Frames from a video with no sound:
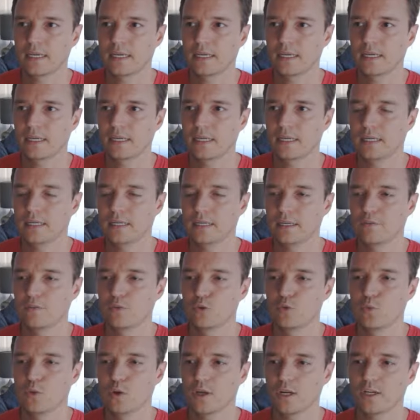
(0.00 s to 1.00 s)
if
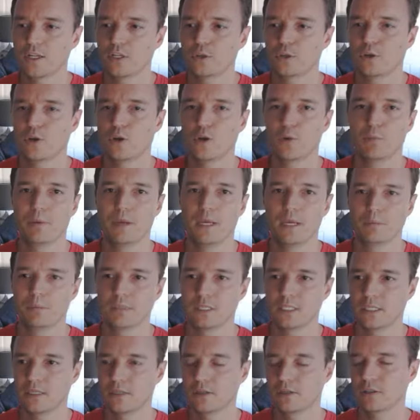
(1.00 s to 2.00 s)
you want to do an opaque
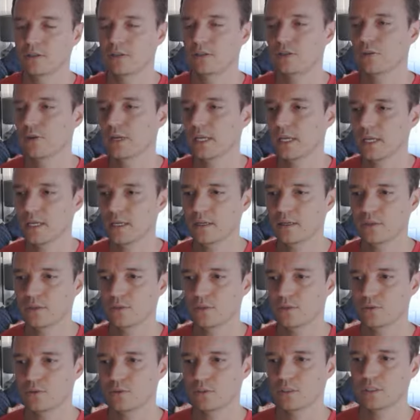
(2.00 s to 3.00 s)
material, you can't
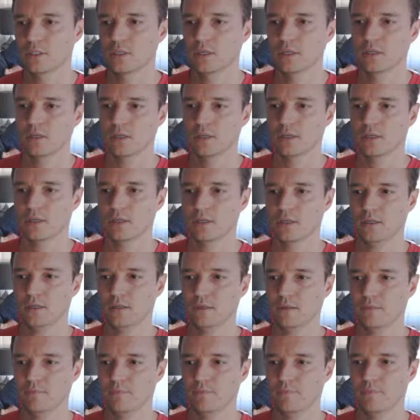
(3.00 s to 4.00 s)
use
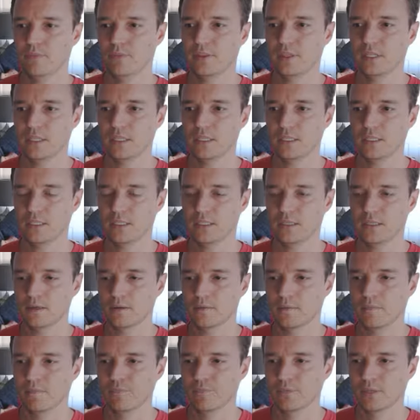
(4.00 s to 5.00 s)
depth
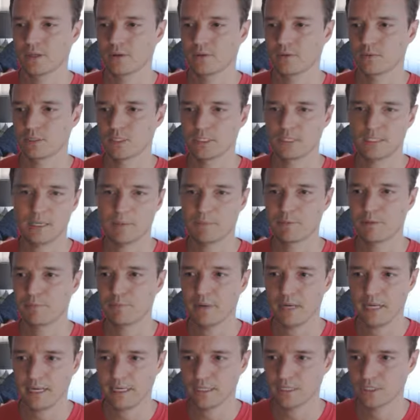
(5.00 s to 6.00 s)

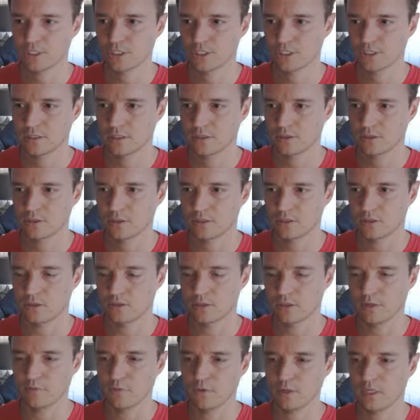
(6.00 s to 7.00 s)
bias. So
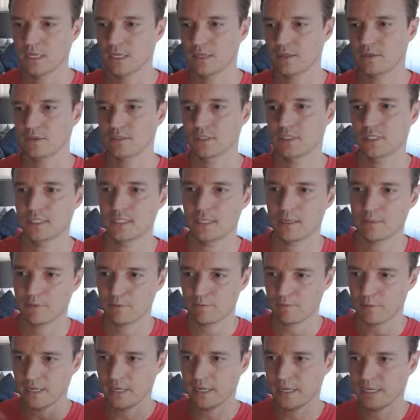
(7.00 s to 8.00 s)
if you can't use the
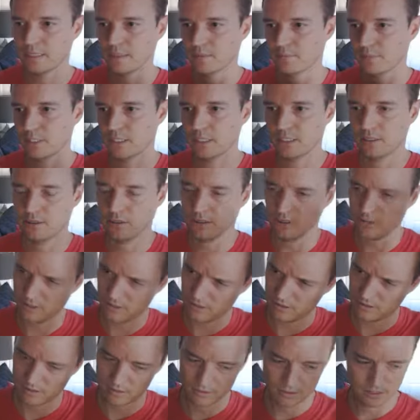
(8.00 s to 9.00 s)
depth bias
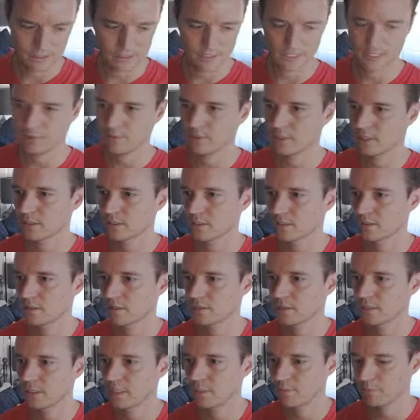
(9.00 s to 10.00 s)
material, isn't that what it's
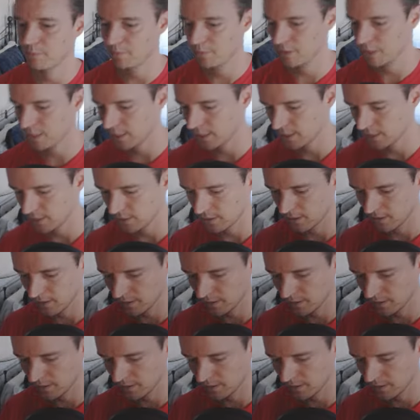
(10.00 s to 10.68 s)
called? Depth bias?